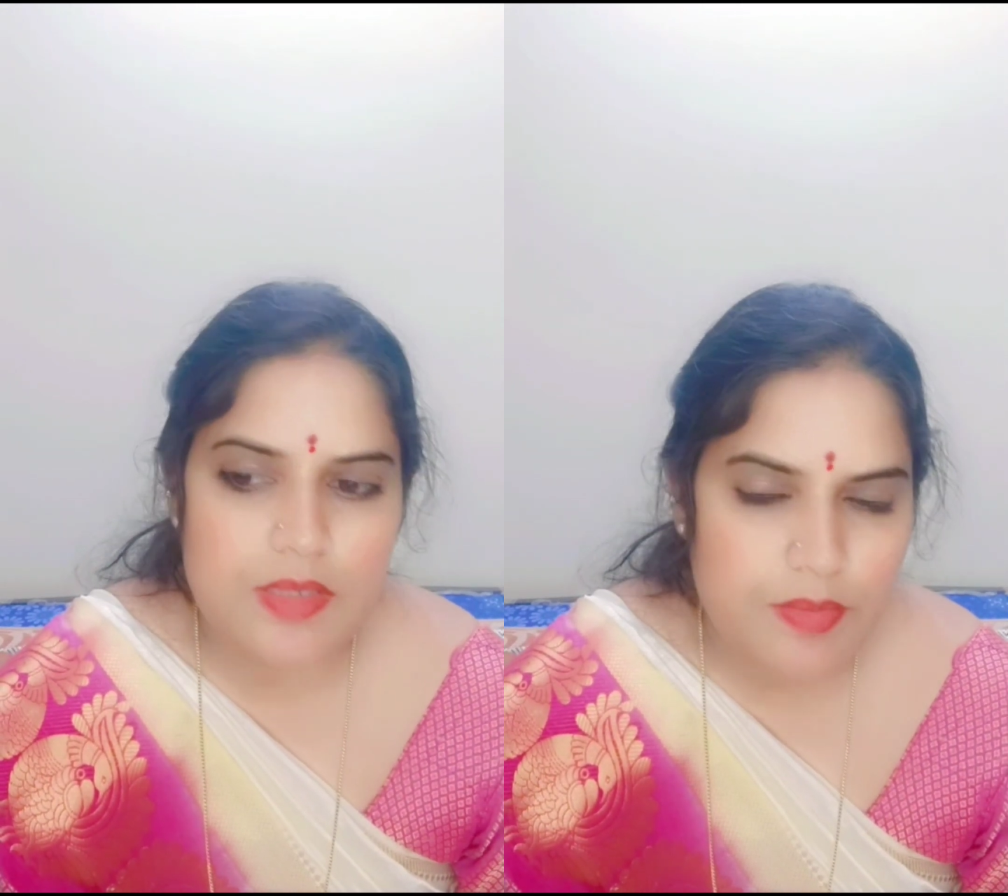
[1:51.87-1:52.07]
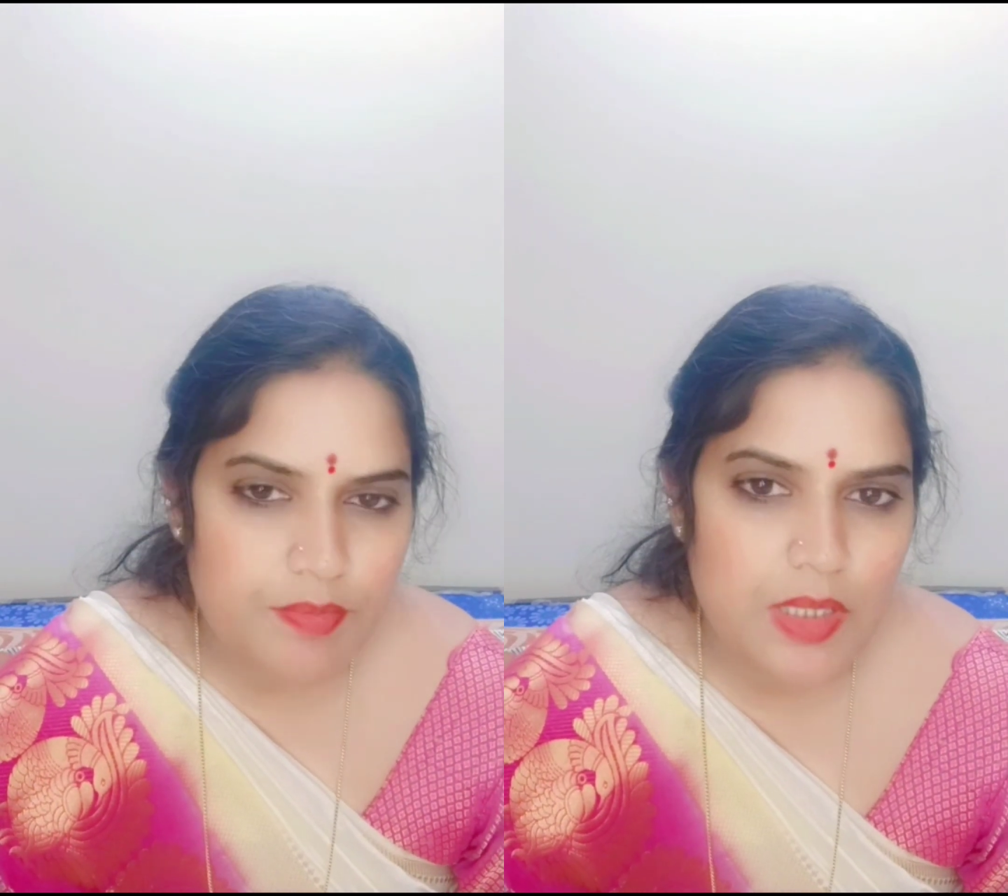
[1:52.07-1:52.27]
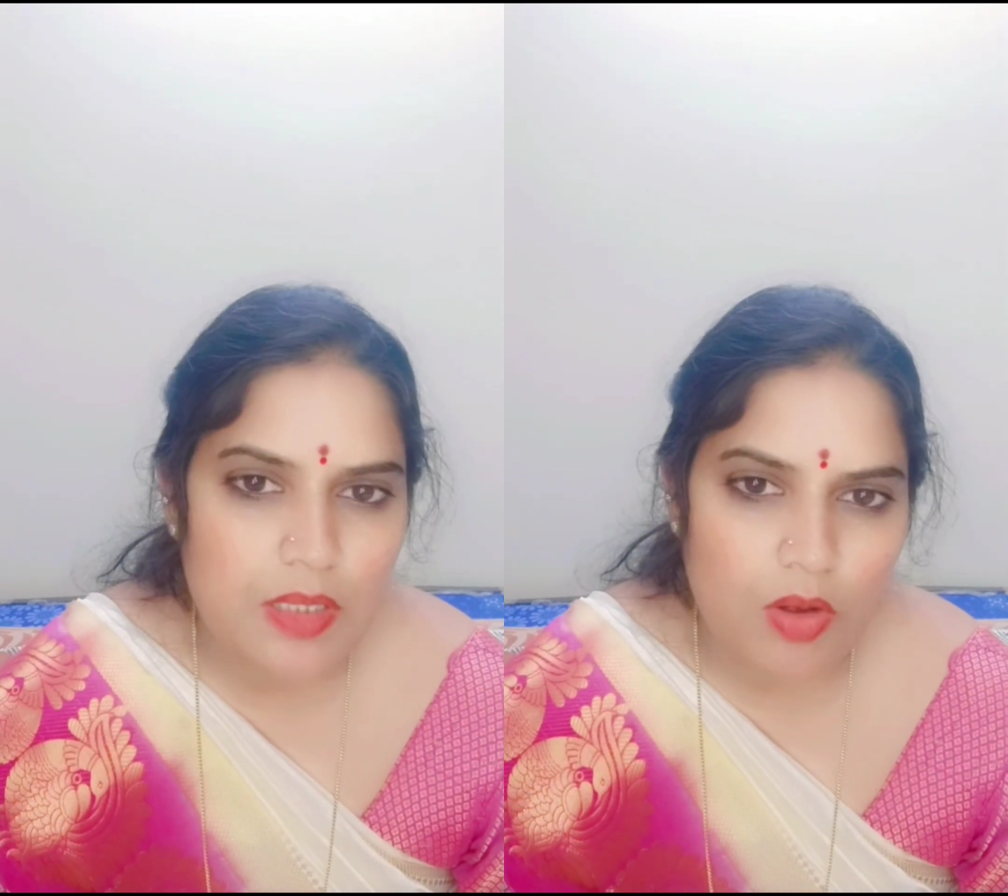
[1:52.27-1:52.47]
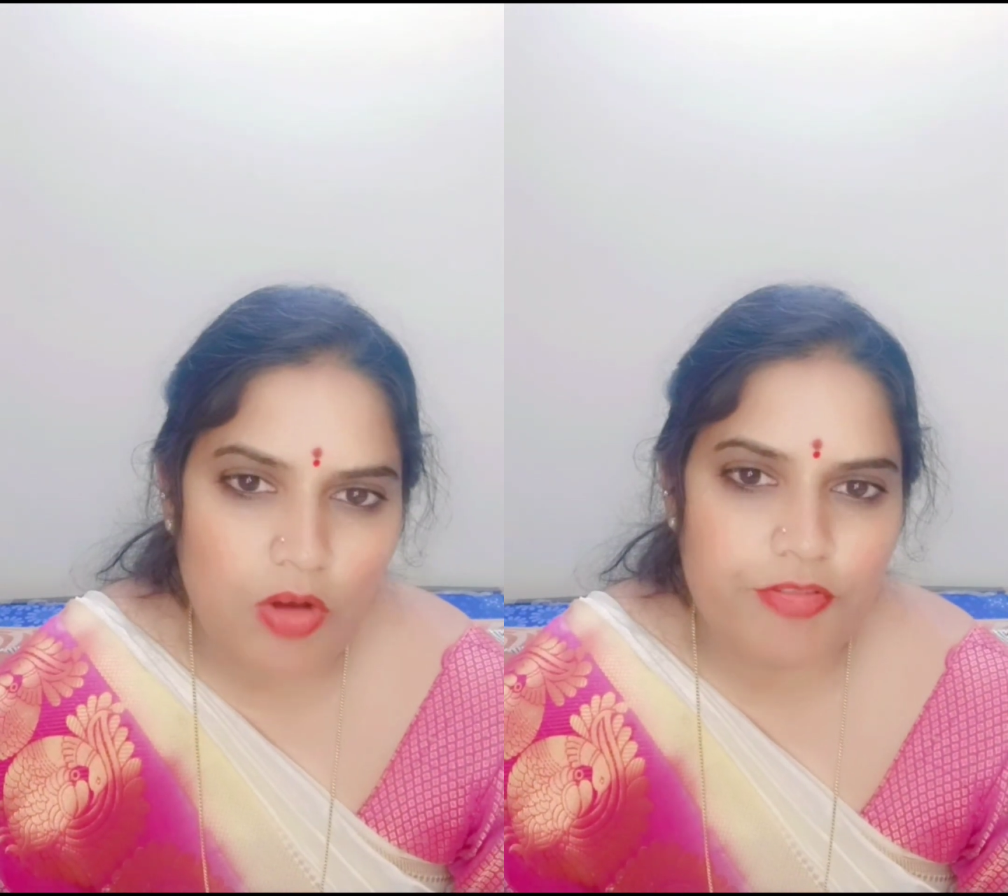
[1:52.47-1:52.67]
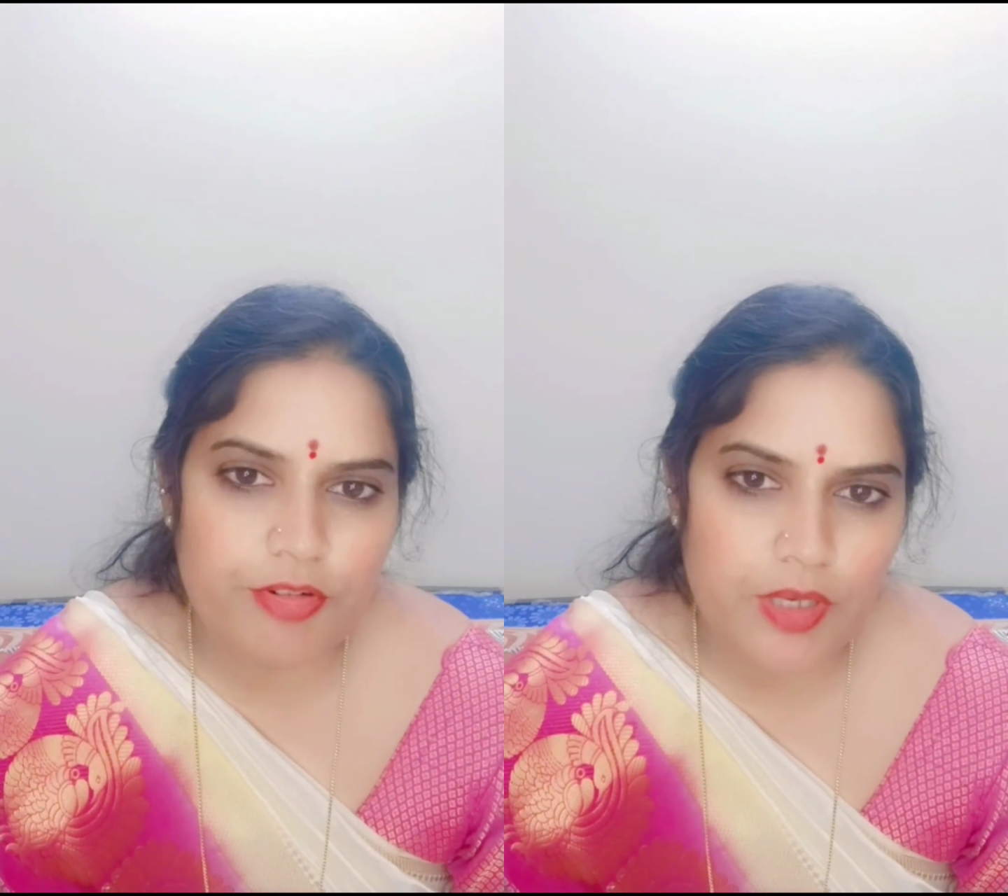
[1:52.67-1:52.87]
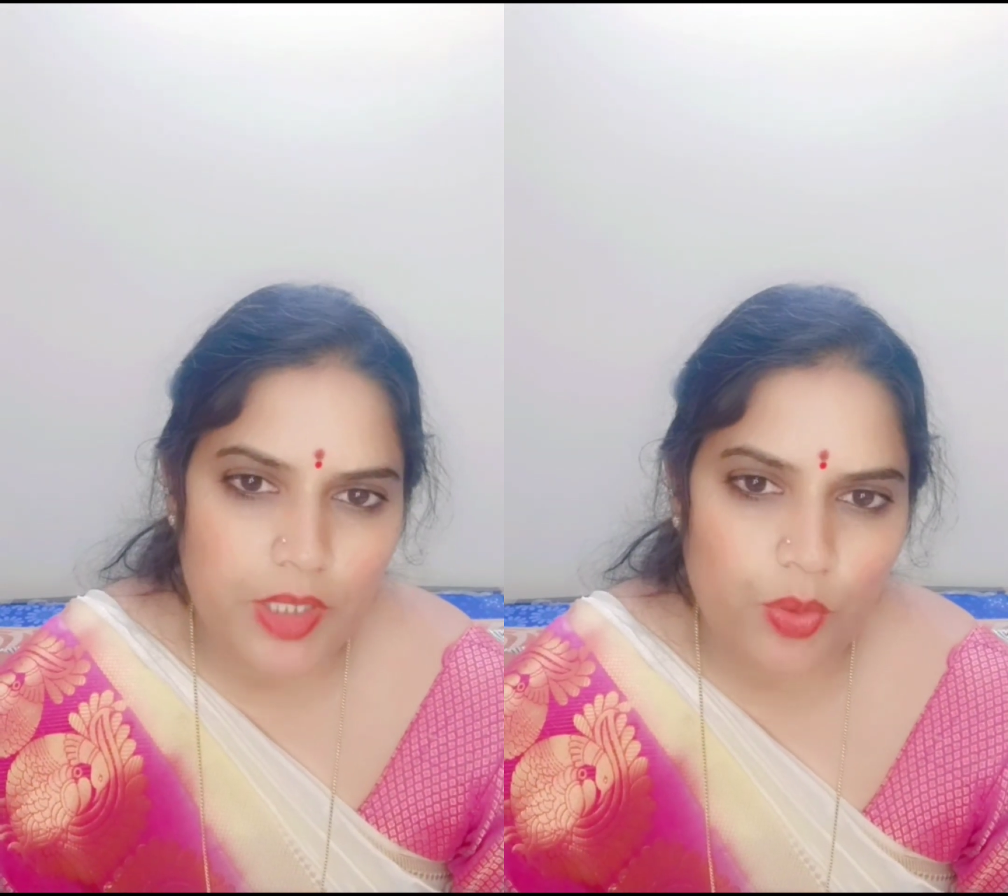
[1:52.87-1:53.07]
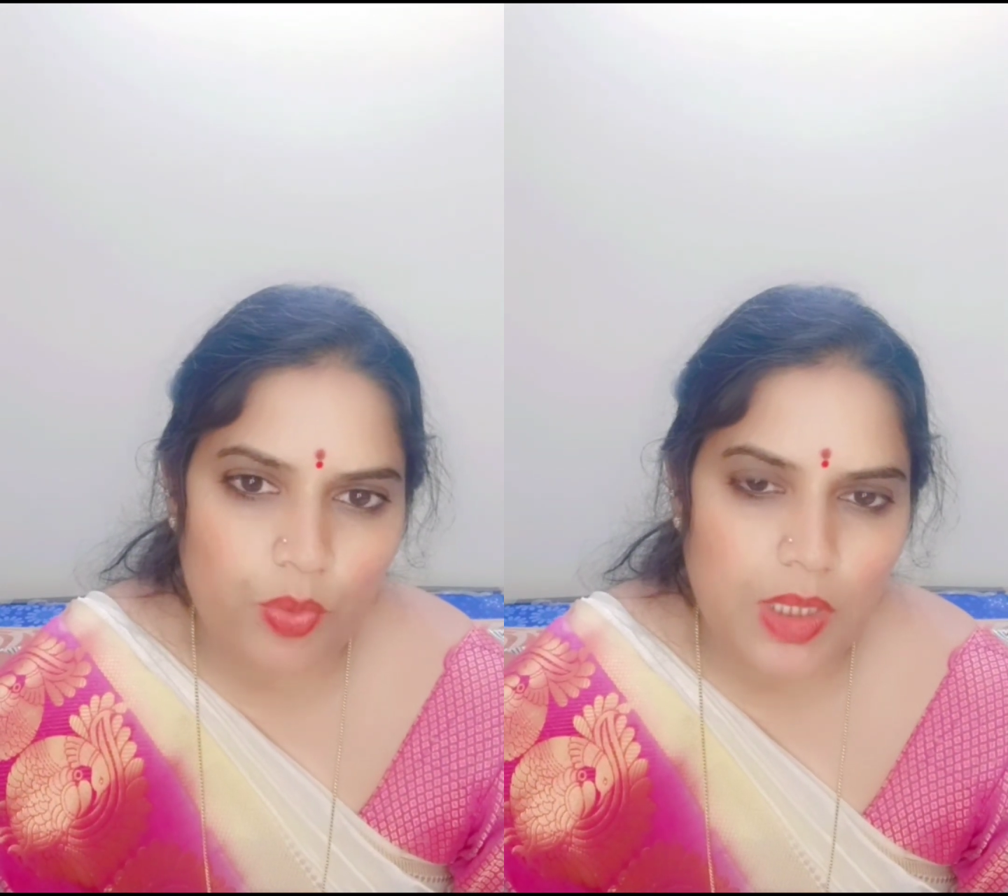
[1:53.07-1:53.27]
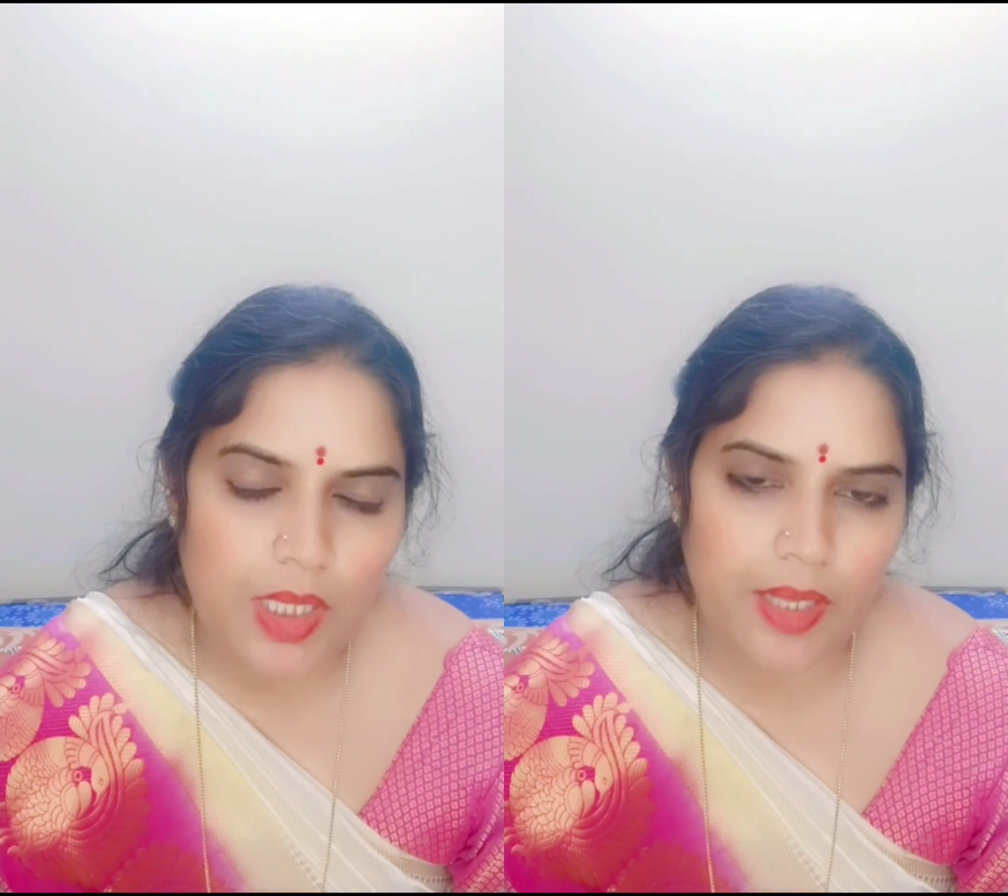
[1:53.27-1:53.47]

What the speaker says: symbol of renewal